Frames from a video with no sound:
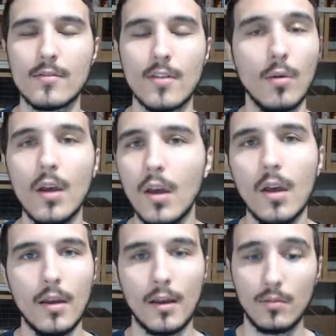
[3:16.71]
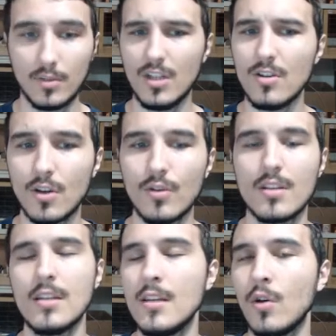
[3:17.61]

So cheers to Christine.